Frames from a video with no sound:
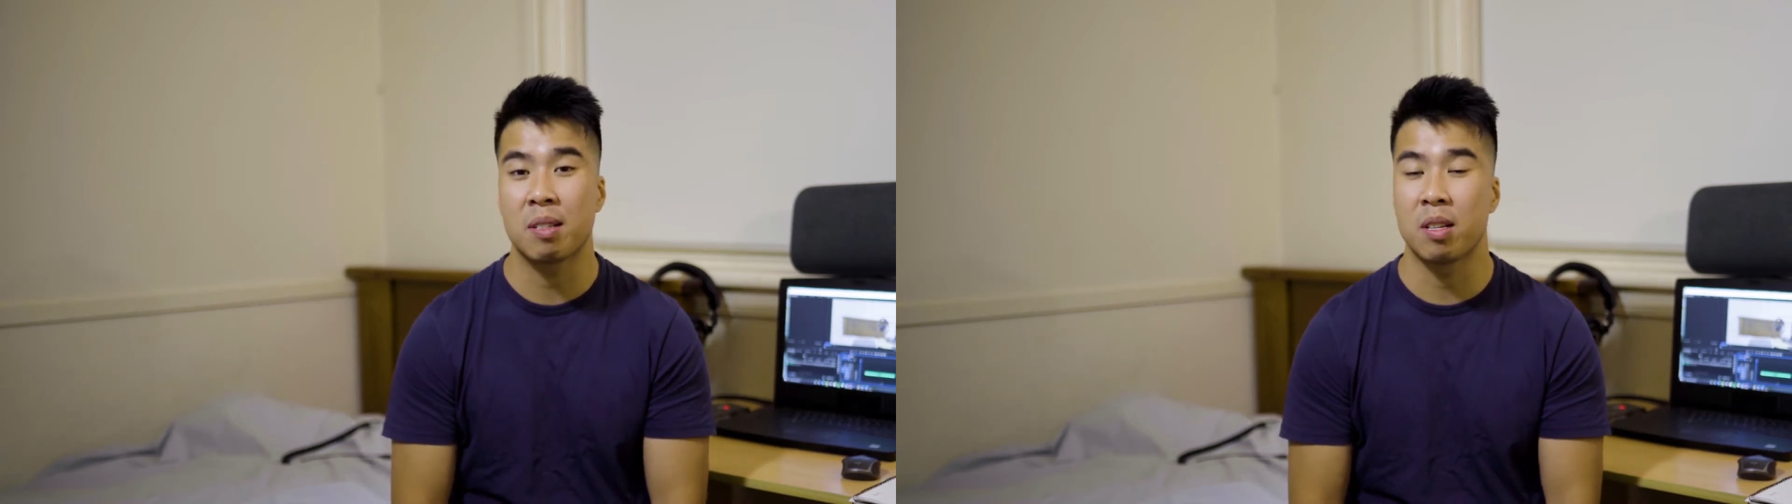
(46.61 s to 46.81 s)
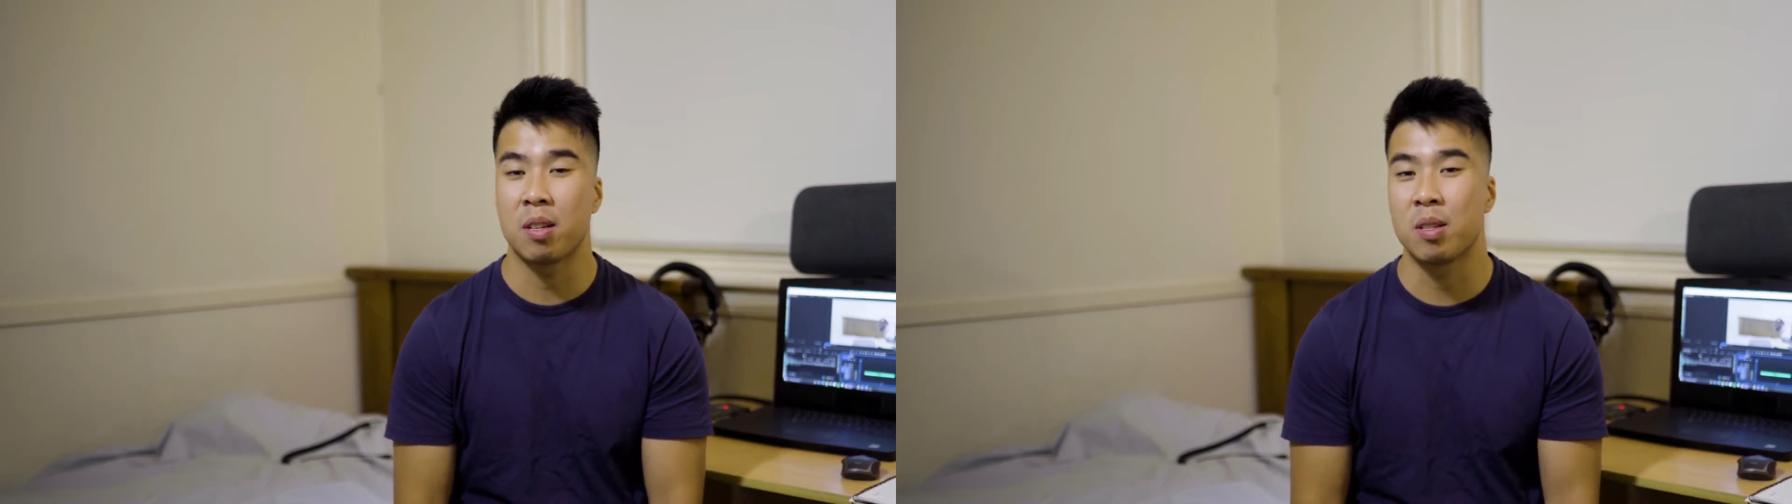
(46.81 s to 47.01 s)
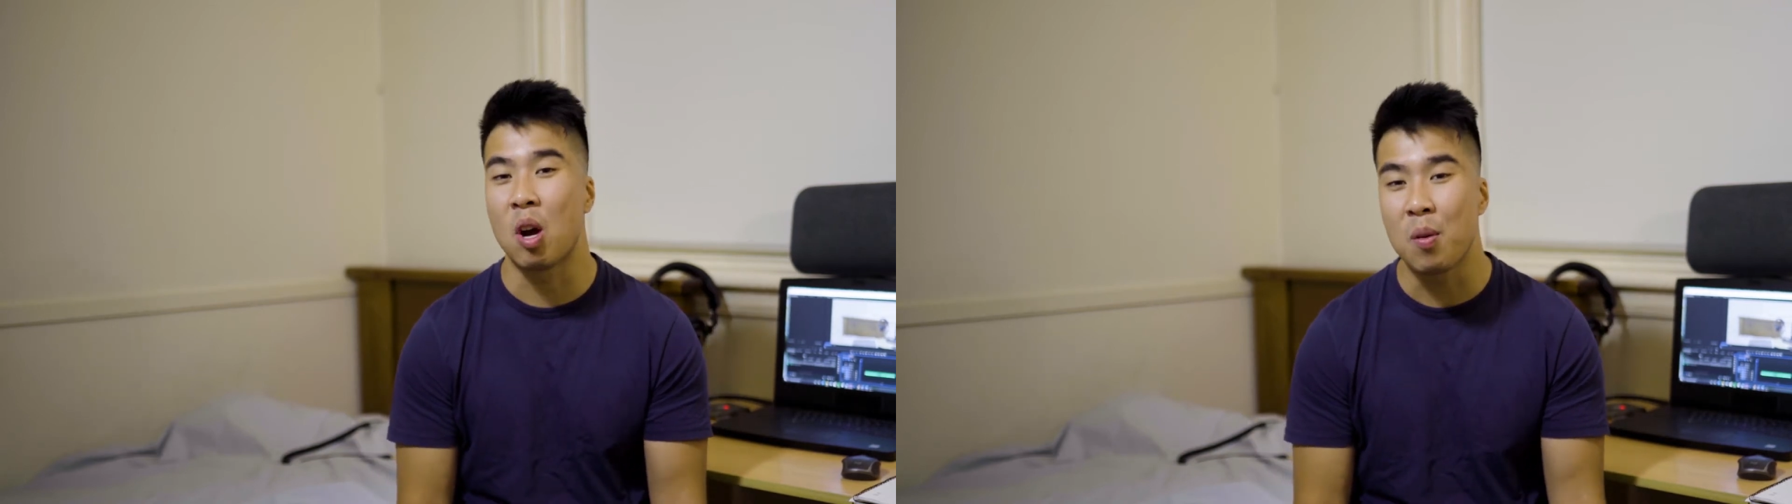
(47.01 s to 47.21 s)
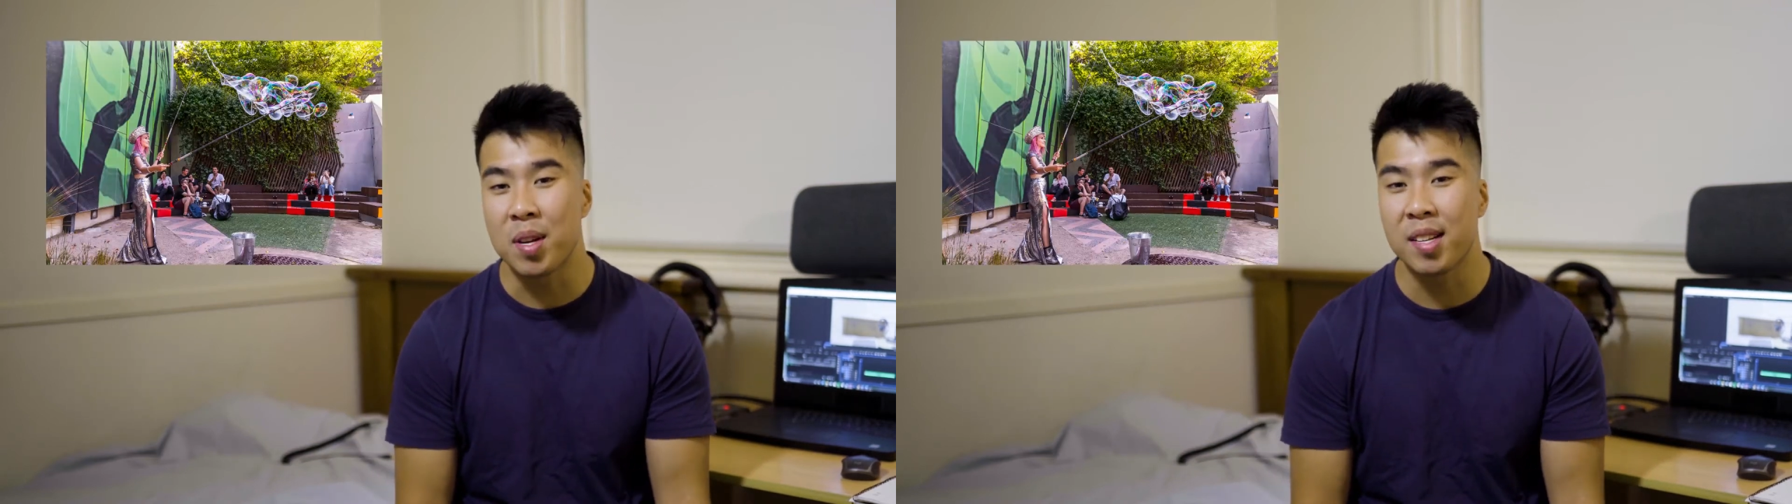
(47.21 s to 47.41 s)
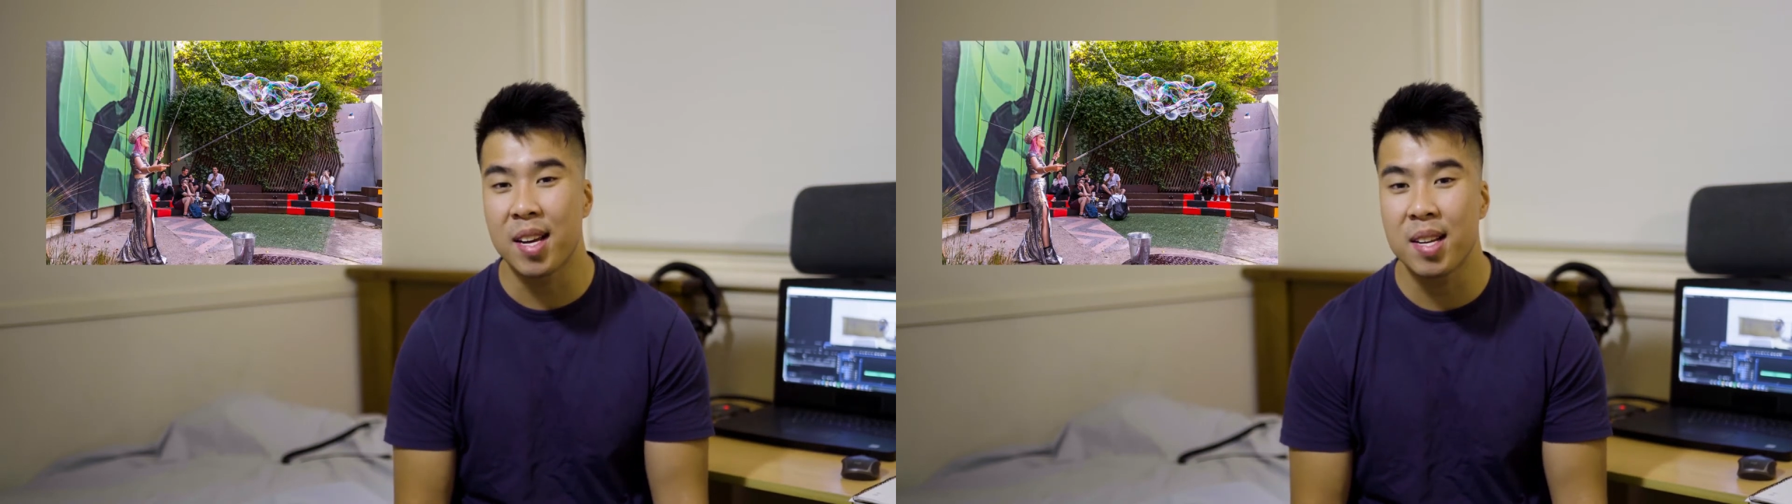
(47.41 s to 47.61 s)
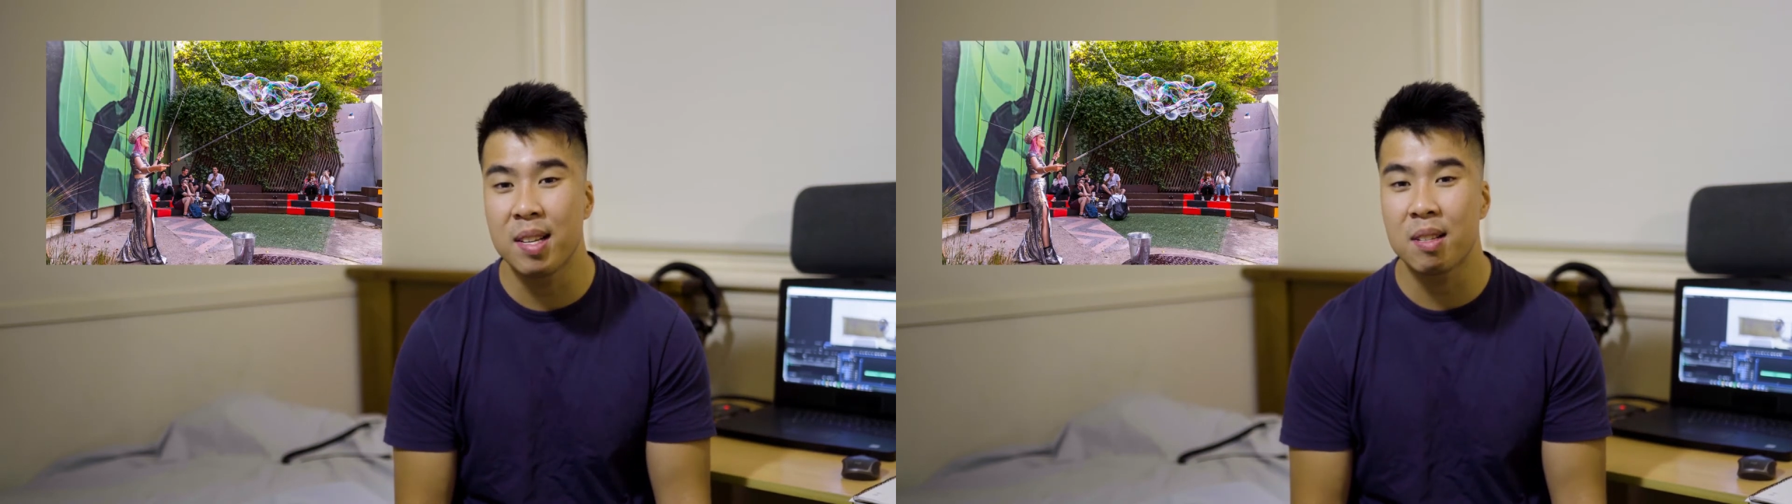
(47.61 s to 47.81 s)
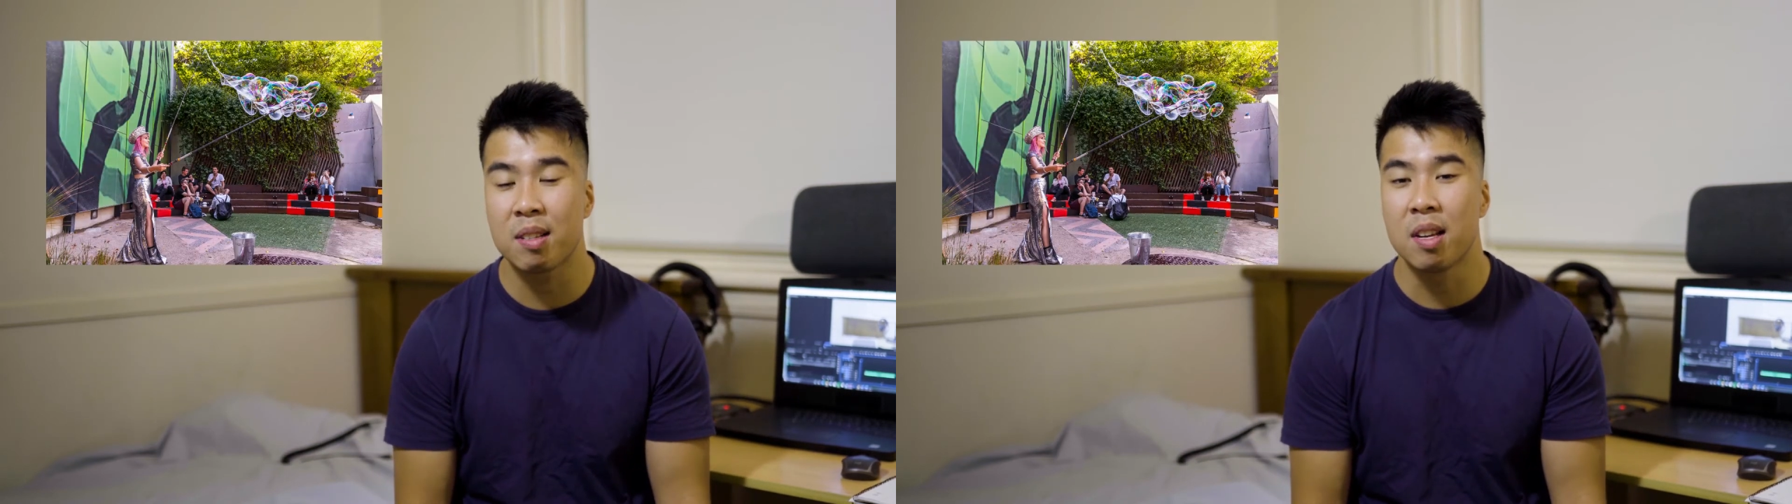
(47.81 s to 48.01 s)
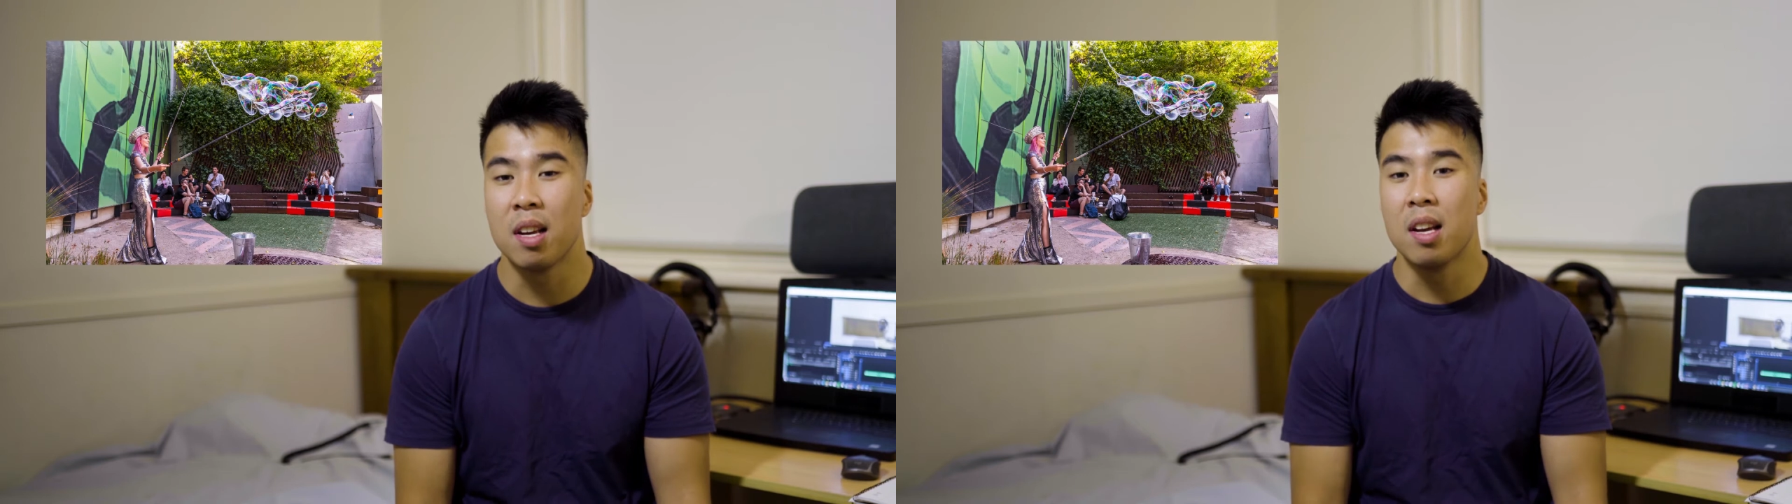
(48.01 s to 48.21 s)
such as open days,